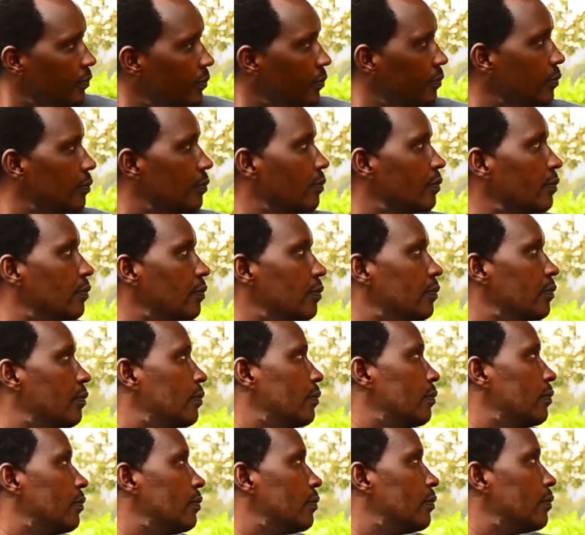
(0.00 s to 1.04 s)

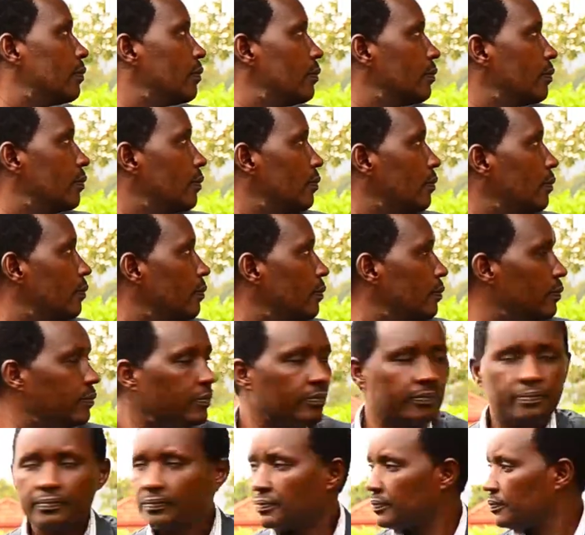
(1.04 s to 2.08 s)

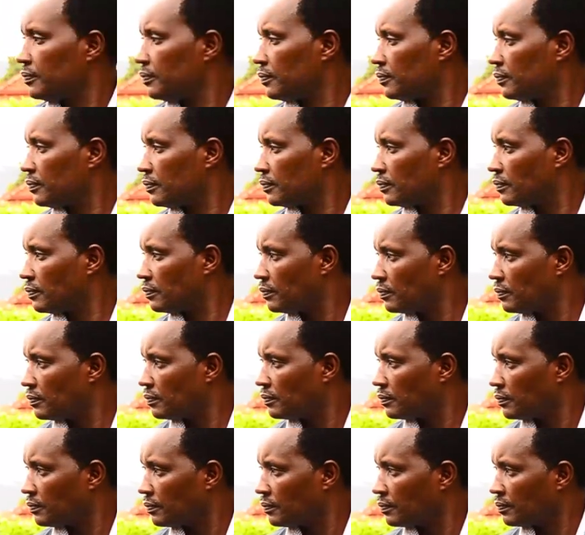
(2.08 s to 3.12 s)

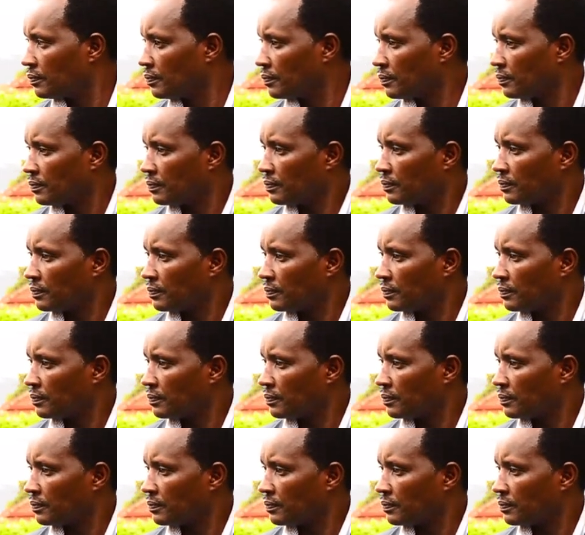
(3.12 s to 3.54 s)
(silent)